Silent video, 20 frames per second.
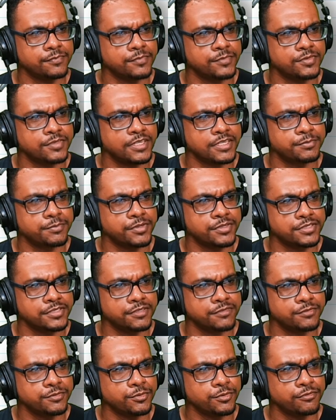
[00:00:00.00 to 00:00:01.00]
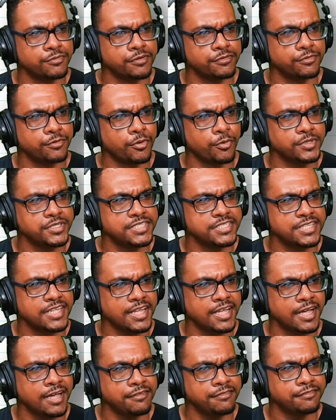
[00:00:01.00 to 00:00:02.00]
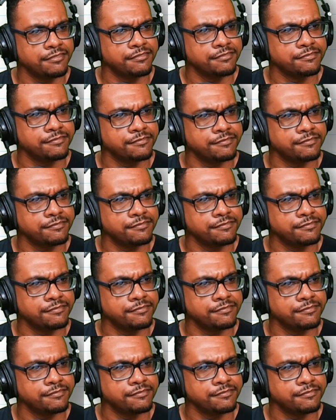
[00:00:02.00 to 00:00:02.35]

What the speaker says: So that's positive 2 over 4, which is a half.